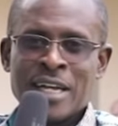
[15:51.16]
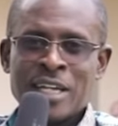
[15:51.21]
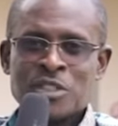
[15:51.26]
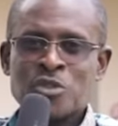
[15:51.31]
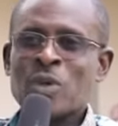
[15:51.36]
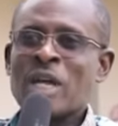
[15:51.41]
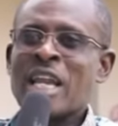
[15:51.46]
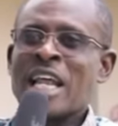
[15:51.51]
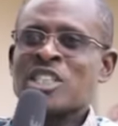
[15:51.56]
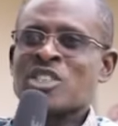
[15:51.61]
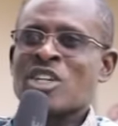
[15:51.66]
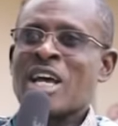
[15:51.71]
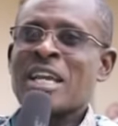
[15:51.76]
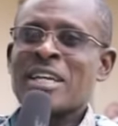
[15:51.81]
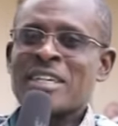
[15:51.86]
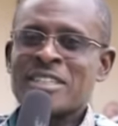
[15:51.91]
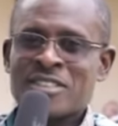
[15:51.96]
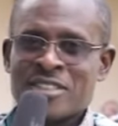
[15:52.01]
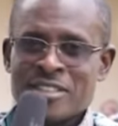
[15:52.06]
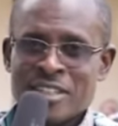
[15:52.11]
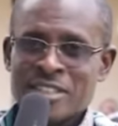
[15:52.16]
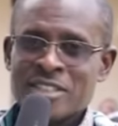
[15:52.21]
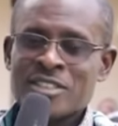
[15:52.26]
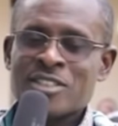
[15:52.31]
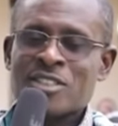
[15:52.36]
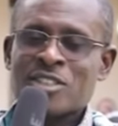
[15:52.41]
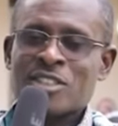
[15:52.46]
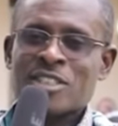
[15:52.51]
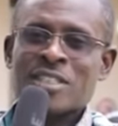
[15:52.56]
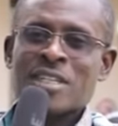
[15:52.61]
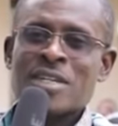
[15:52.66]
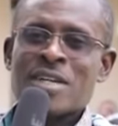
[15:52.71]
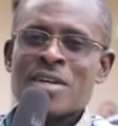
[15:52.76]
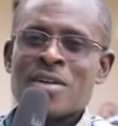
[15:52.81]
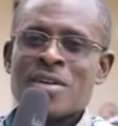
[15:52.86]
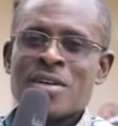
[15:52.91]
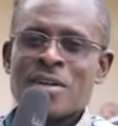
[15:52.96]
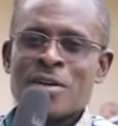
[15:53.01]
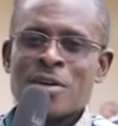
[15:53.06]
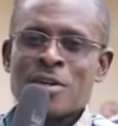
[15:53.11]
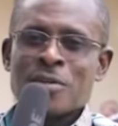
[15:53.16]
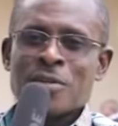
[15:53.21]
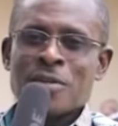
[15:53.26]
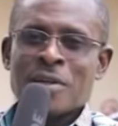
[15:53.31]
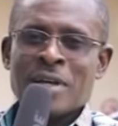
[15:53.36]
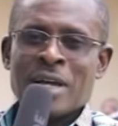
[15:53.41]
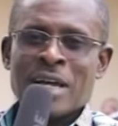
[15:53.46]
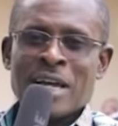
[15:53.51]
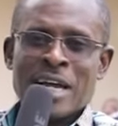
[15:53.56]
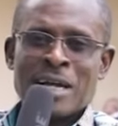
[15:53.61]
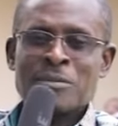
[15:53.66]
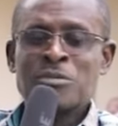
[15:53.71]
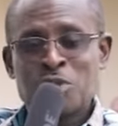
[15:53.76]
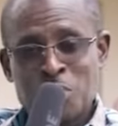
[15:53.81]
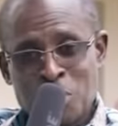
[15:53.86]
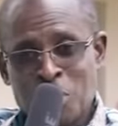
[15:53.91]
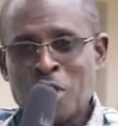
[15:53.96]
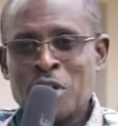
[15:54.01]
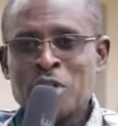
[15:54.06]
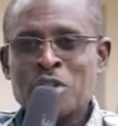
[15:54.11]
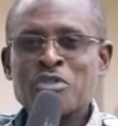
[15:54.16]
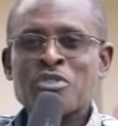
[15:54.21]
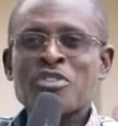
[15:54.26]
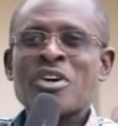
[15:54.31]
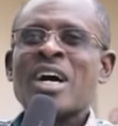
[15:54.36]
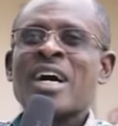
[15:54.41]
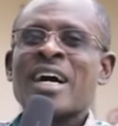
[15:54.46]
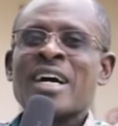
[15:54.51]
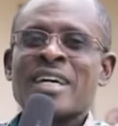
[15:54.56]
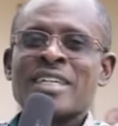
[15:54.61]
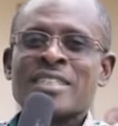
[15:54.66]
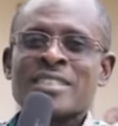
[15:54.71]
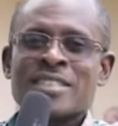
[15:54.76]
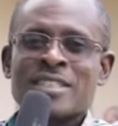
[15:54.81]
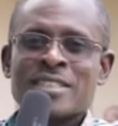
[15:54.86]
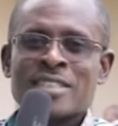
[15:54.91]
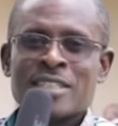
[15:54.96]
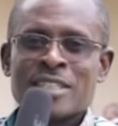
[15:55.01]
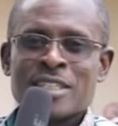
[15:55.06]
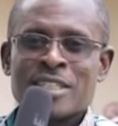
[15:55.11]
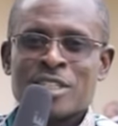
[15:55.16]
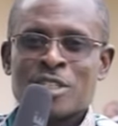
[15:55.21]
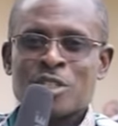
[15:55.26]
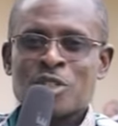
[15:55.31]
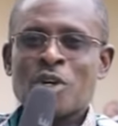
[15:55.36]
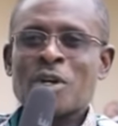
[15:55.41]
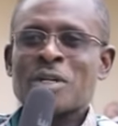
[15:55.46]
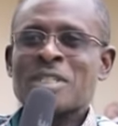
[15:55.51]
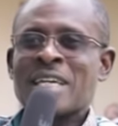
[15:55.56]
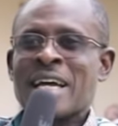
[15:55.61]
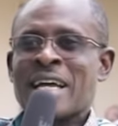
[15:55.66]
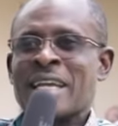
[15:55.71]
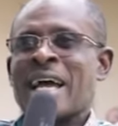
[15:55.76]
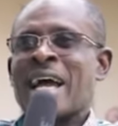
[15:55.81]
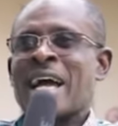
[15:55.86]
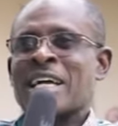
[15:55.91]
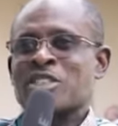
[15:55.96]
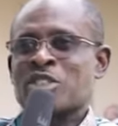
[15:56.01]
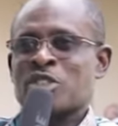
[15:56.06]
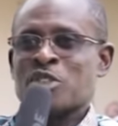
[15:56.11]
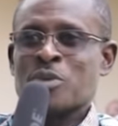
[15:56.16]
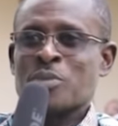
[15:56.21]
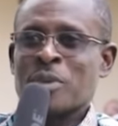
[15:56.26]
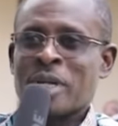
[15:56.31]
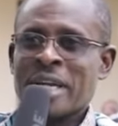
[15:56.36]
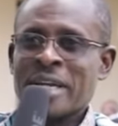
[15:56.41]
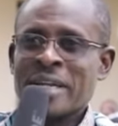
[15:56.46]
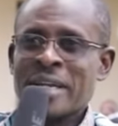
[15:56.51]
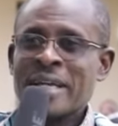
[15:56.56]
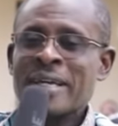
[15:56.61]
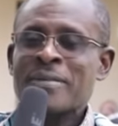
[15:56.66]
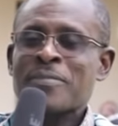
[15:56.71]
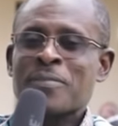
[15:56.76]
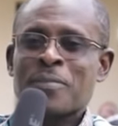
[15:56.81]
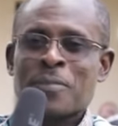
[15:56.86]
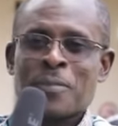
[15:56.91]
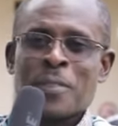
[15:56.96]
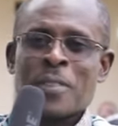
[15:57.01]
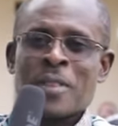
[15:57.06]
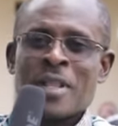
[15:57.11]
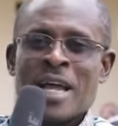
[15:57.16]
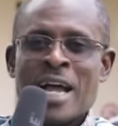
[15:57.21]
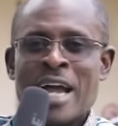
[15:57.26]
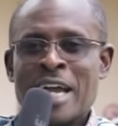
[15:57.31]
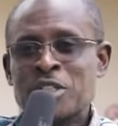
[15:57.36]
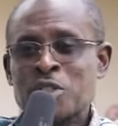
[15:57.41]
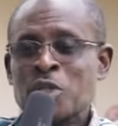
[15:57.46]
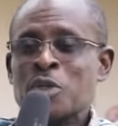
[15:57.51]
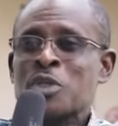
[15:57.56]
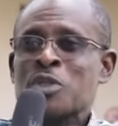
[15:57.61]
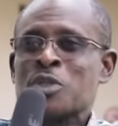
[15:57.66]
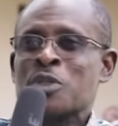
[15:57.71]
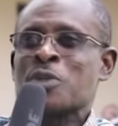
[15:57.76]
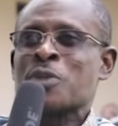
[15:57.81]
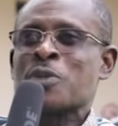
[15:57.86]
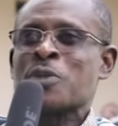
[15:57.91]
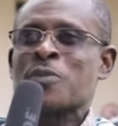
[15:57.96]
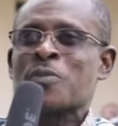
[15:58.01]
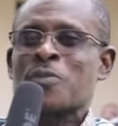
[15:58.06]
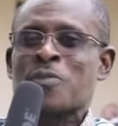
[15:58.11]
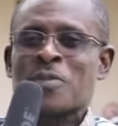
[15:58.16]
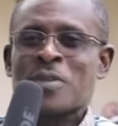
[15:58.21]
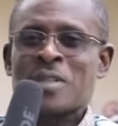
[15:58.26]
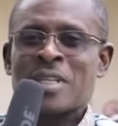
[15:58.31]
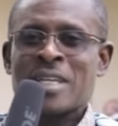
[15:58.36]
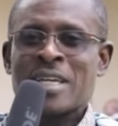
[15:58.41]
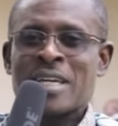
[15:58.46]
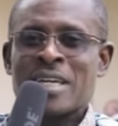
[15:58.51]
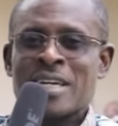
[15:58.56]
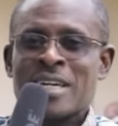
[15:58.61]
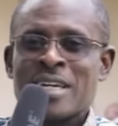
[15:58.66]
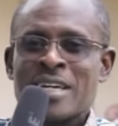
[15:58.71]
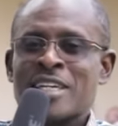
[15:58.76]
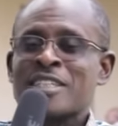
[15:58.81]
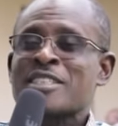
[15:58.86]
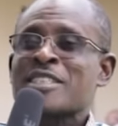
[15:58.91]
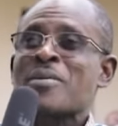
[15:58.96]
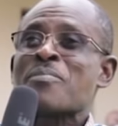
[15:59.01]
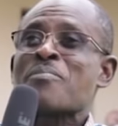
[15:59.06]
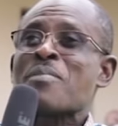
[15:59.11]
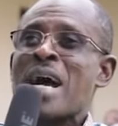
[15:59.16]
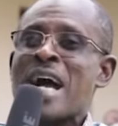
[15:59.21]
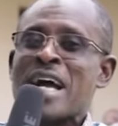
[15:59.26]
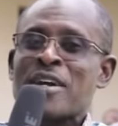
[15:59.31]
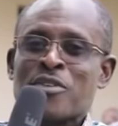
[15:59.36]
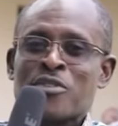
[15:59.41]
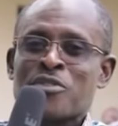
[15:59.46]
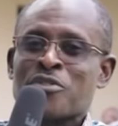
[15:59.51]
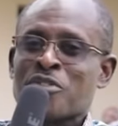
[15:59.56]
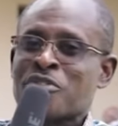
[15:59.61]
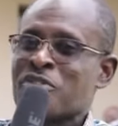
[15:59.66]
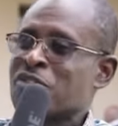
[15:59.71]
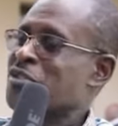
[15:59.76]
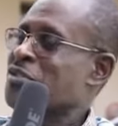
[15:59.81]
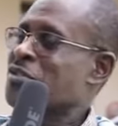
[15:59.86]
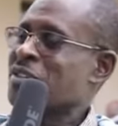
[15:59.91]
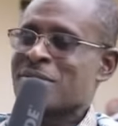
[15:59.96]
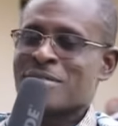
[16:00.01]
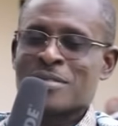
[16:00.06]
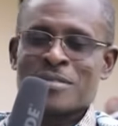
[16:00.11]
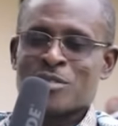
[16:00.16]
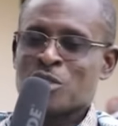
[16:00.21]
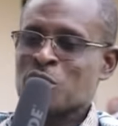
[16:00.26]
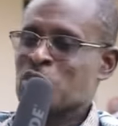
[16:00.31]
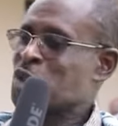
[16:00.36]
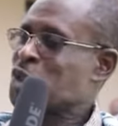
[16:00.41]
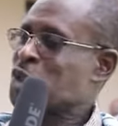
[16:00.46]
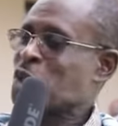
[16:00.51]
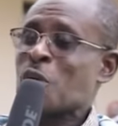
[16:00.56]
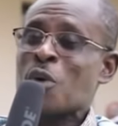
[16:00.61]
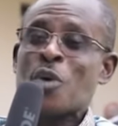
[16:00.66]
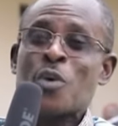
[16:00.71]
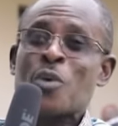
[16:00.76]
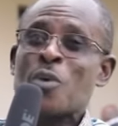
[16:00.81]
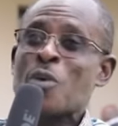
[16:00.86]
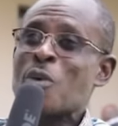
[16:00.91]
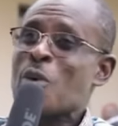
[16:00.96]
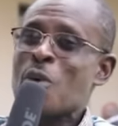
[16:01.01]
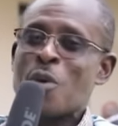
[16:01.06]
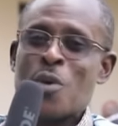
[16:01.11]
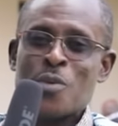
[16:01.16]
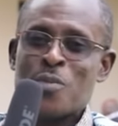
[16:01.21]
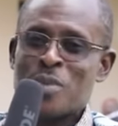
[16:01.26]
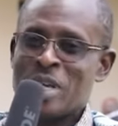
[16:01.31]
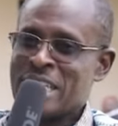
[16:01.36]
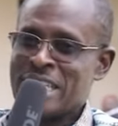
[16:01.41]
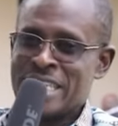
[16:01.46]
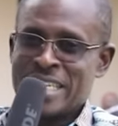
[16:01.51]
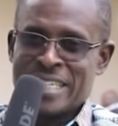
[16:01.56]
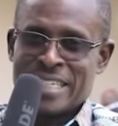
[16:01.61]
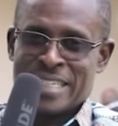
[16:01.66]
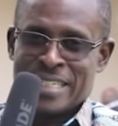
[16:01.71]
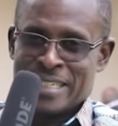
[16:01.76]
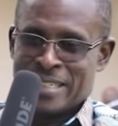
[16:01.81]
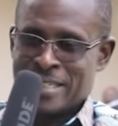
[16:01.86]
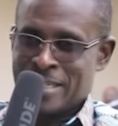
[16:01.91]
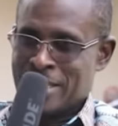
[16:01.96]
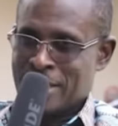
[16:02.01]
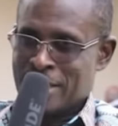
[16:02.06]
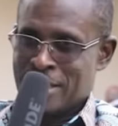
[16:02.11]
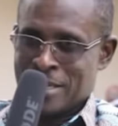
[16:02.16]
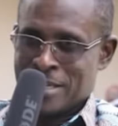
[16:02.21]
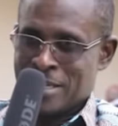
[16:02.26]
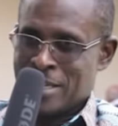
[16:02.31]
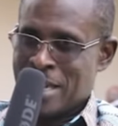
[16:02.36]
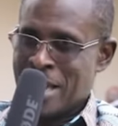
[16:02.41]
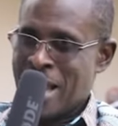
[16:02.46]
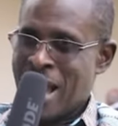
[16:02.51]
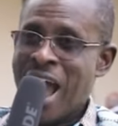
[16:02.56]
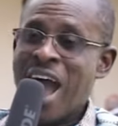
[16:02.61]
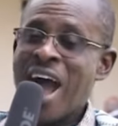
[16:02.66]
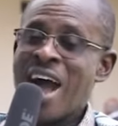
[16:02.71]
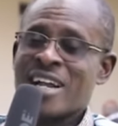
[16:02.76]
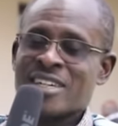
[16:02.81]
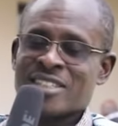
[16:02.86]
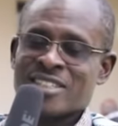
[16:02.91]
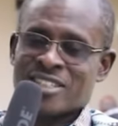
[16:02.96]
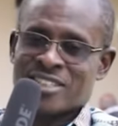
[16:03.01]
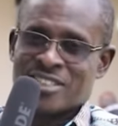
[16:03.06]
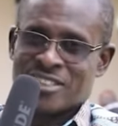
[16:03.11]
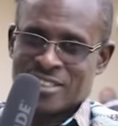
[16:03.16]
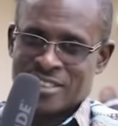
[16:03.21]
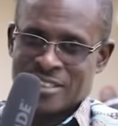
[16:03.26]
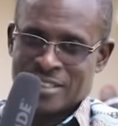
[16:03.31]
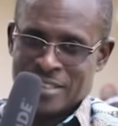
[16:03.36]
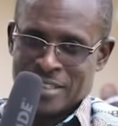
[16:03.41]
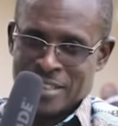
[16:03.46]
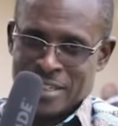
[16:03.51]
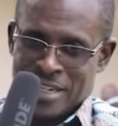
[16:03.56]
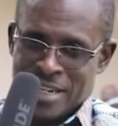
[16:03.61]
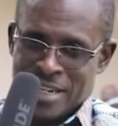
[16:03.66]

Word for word: as well as our listeners, I'm sure you've heard Dr. Al Haji Yumkella. I told you, he's a man of so many hearts.